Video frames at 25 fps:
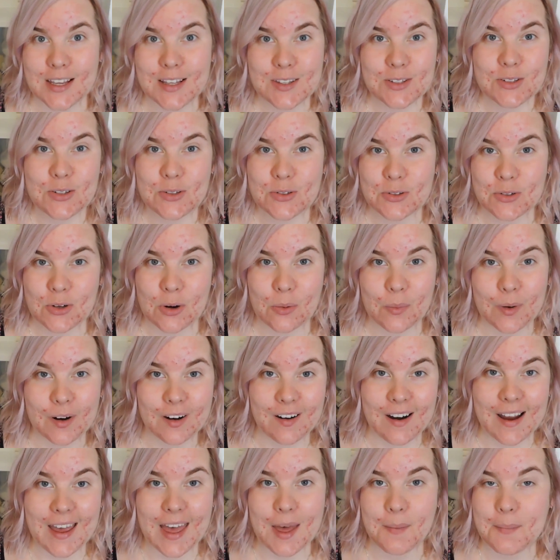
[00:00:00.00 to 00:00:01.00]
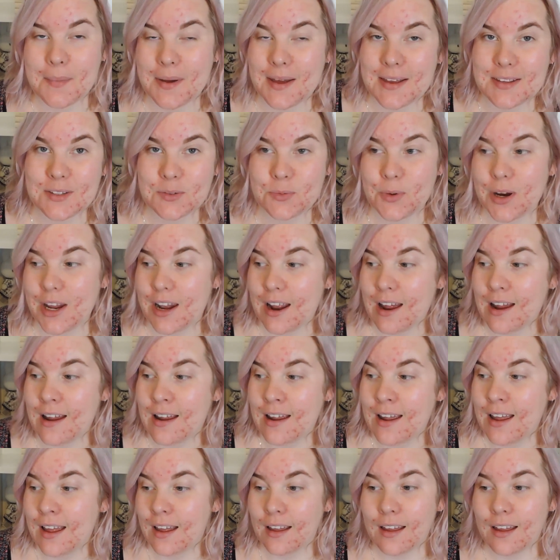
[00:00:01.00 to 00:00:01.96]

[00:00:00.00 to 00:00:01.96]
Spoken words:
It's just not where I am as a reader.